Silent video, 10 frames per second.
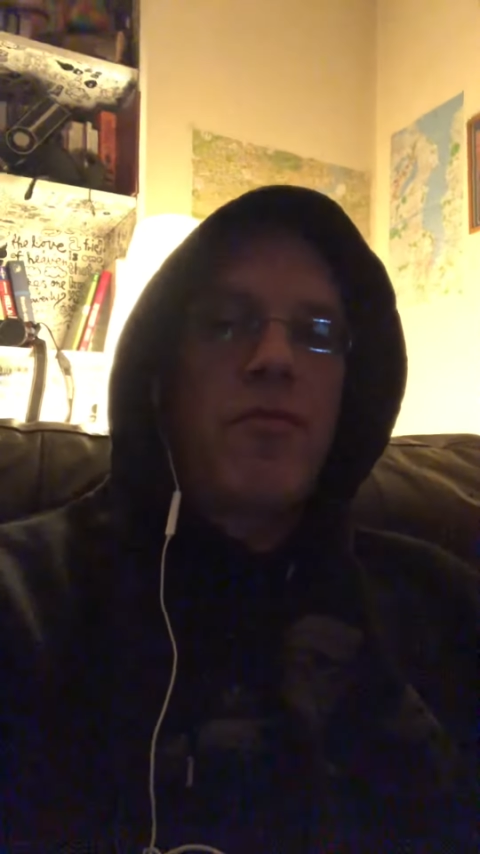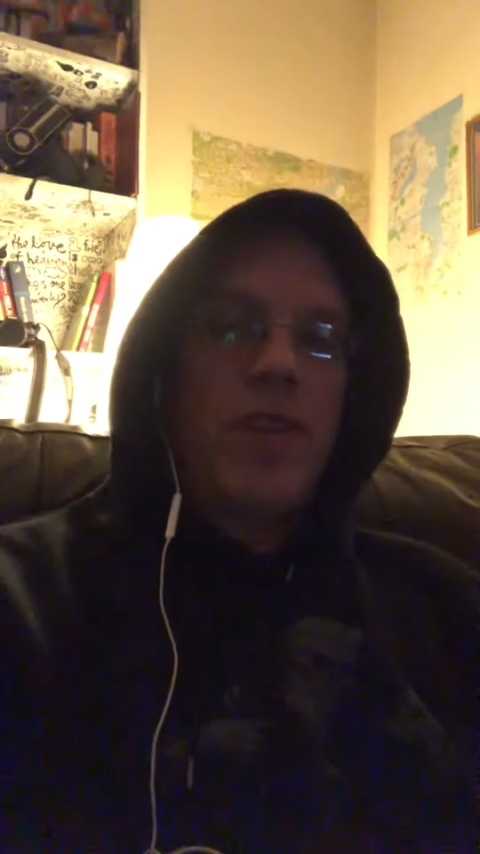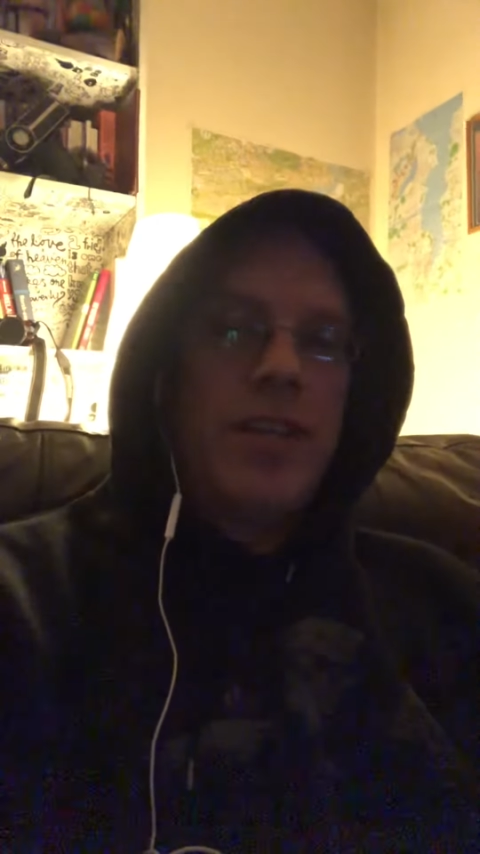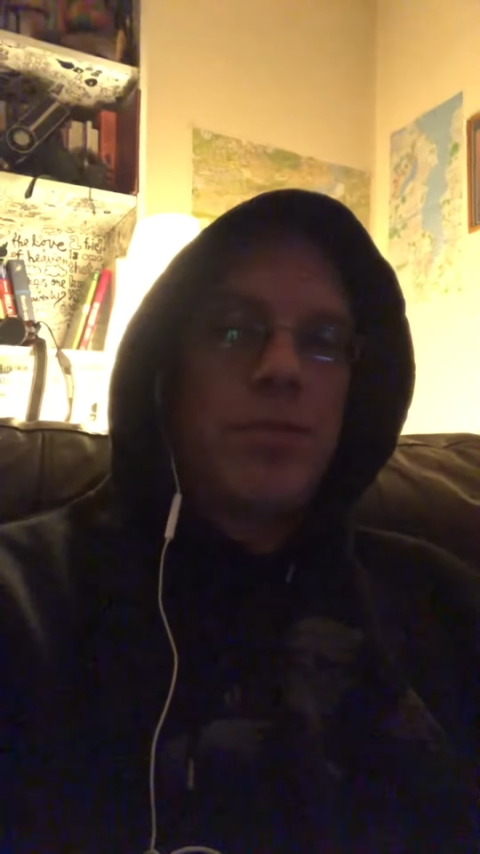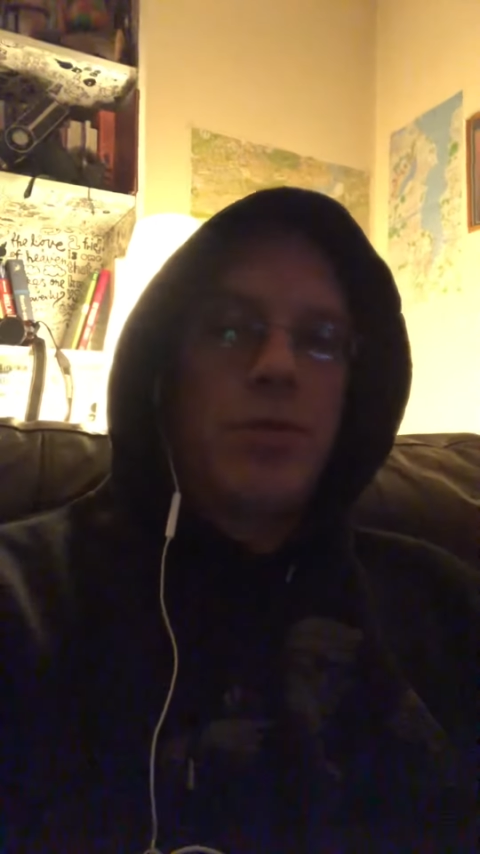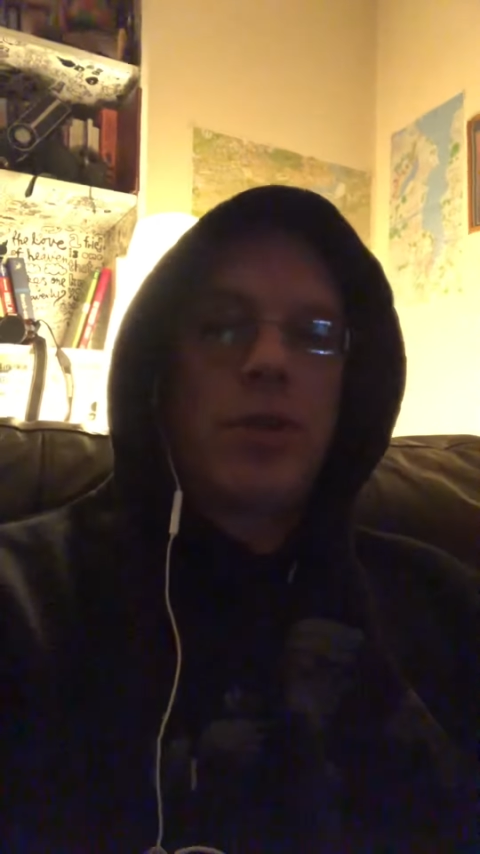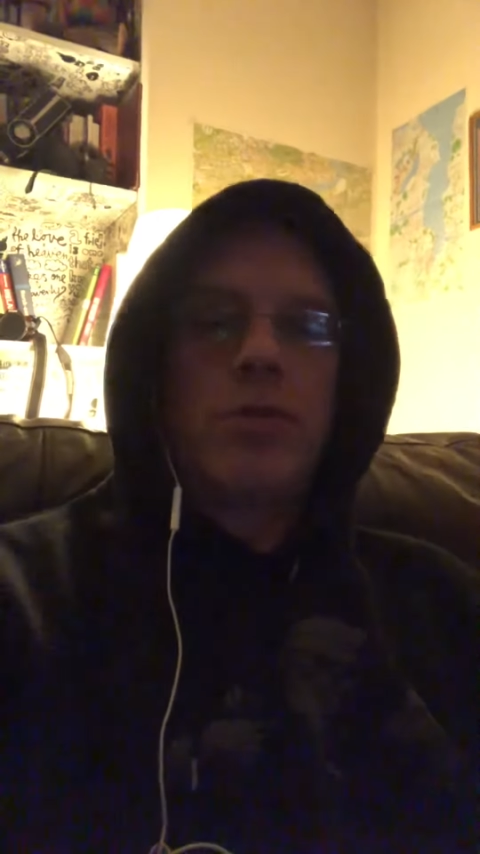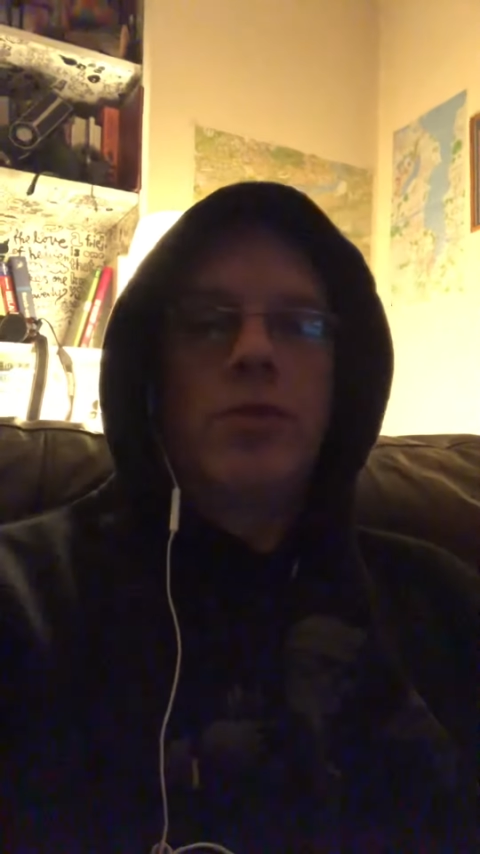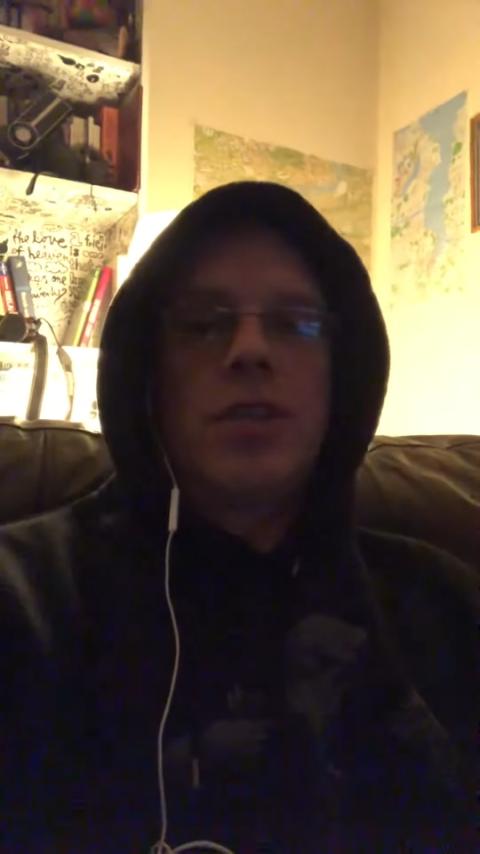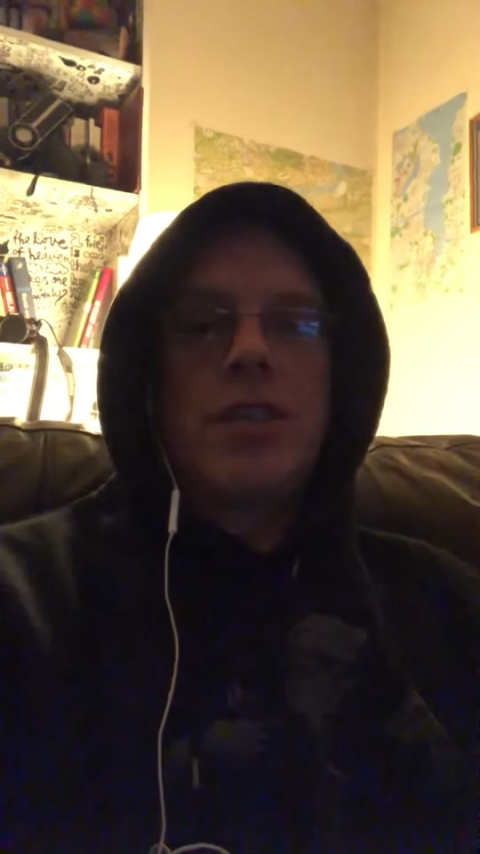
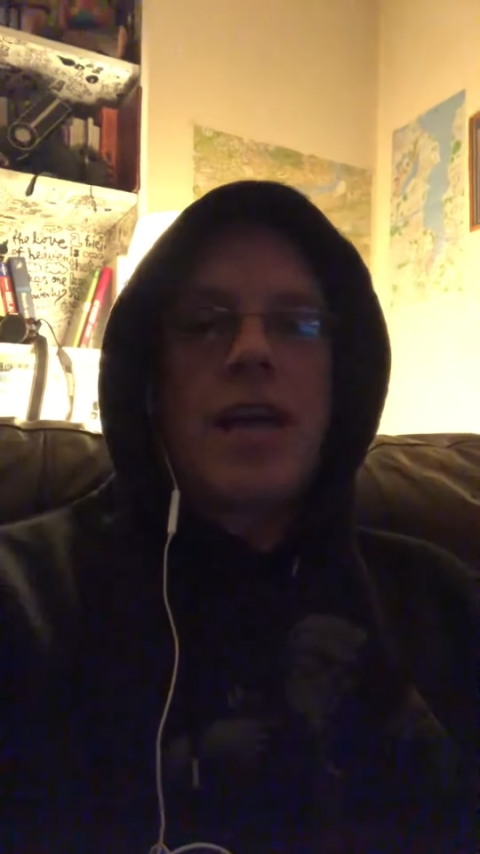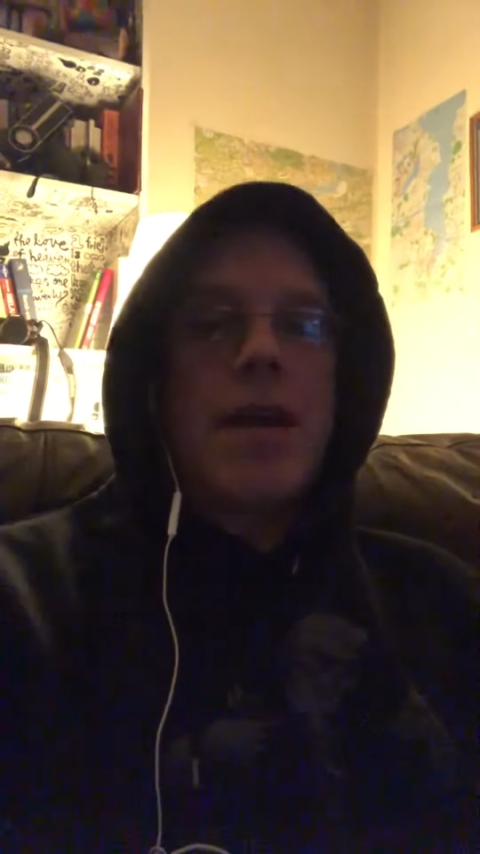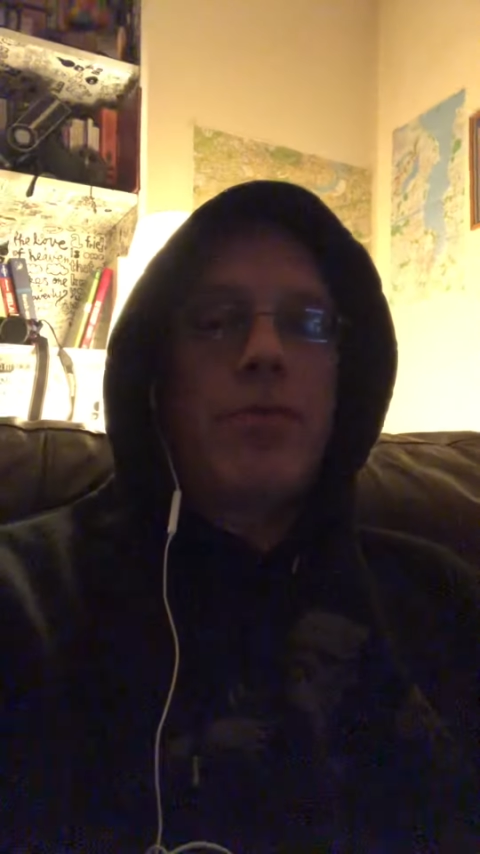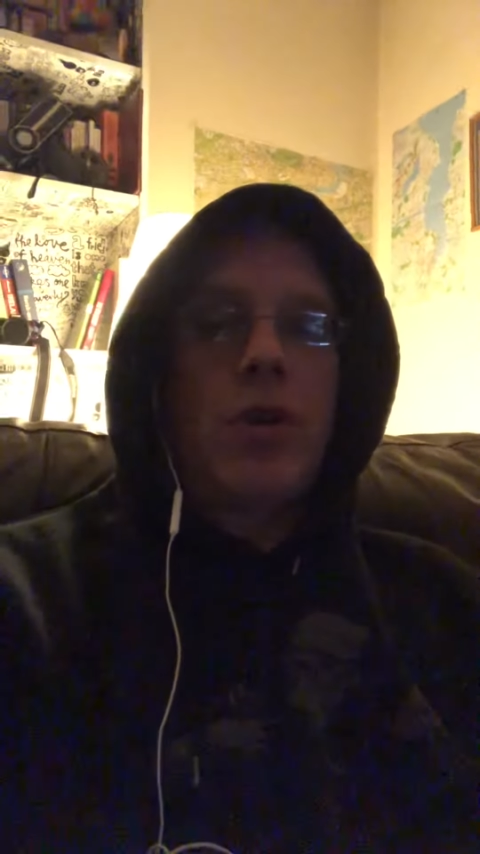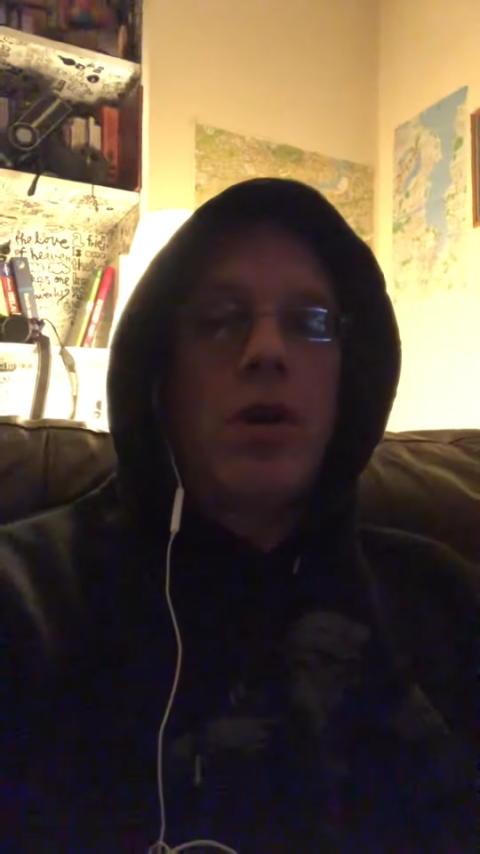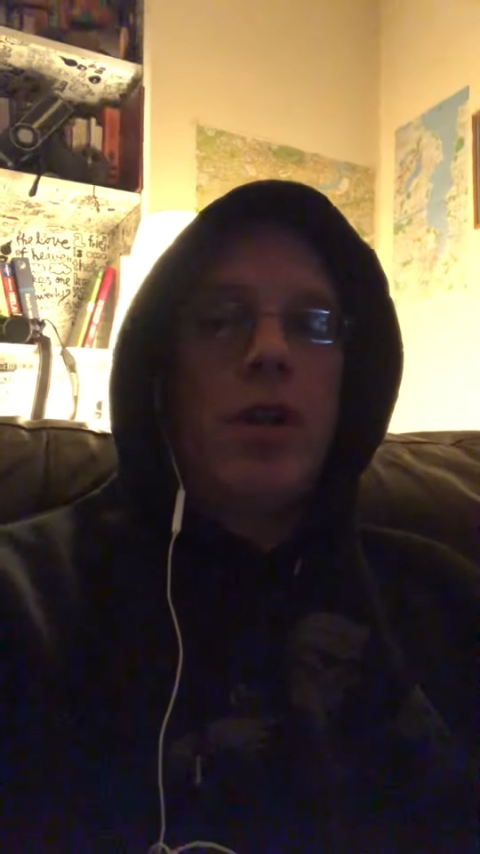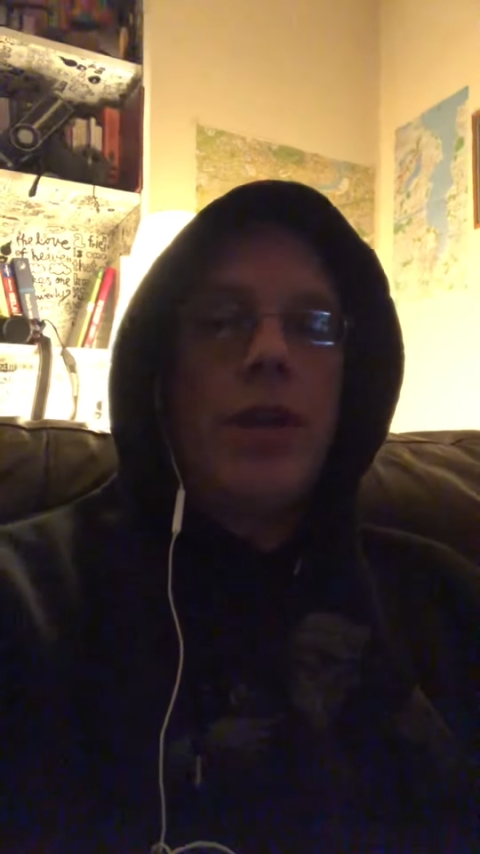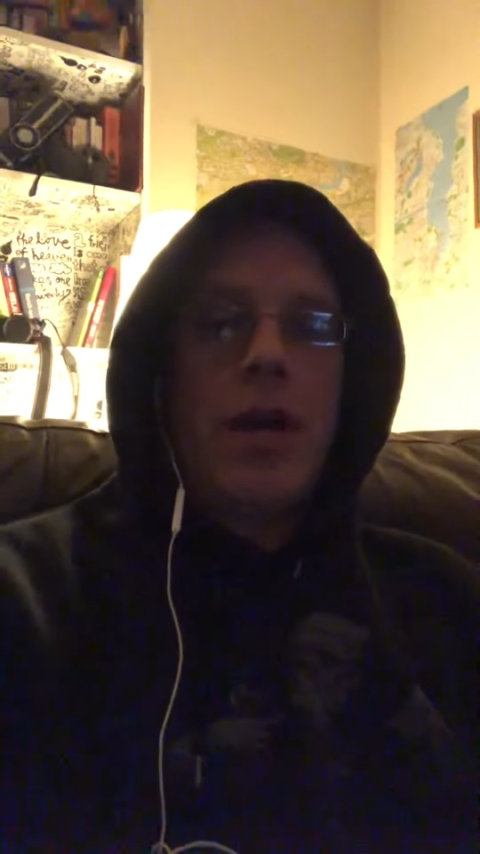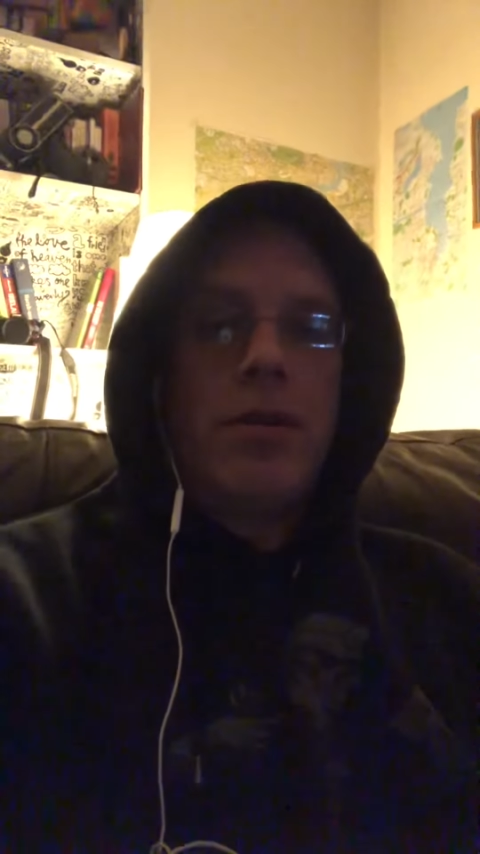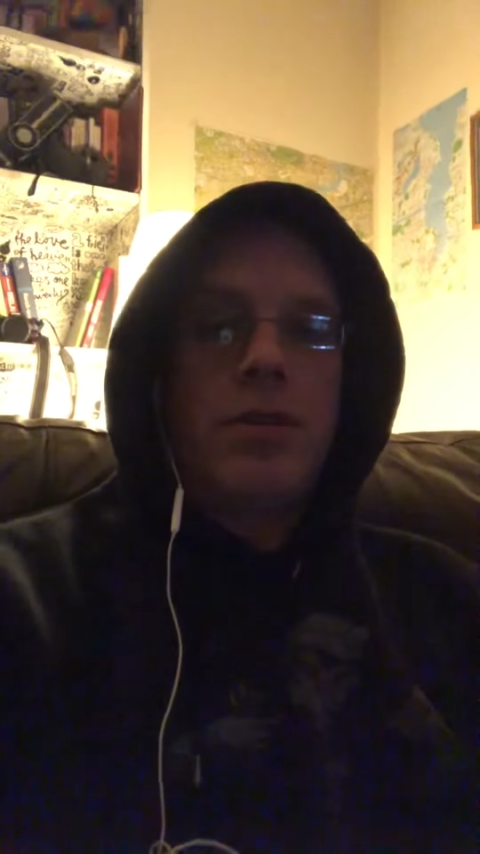Facebook, WhatsApp, they're all
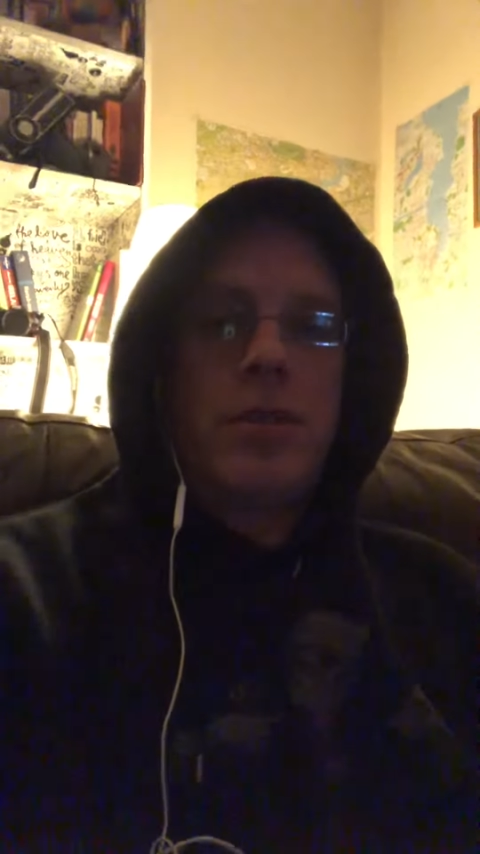down.